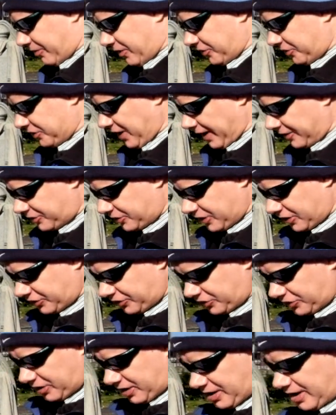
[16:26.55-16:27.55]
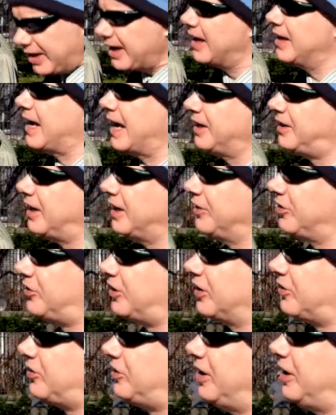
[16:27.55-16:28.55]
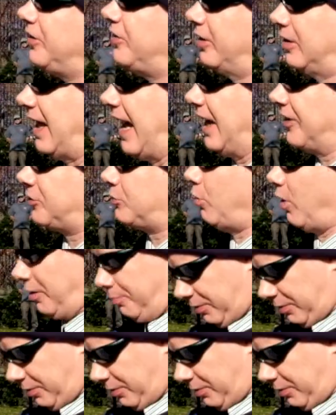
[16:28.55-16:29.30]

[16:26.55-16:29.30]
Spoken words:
the census in 1860, the last one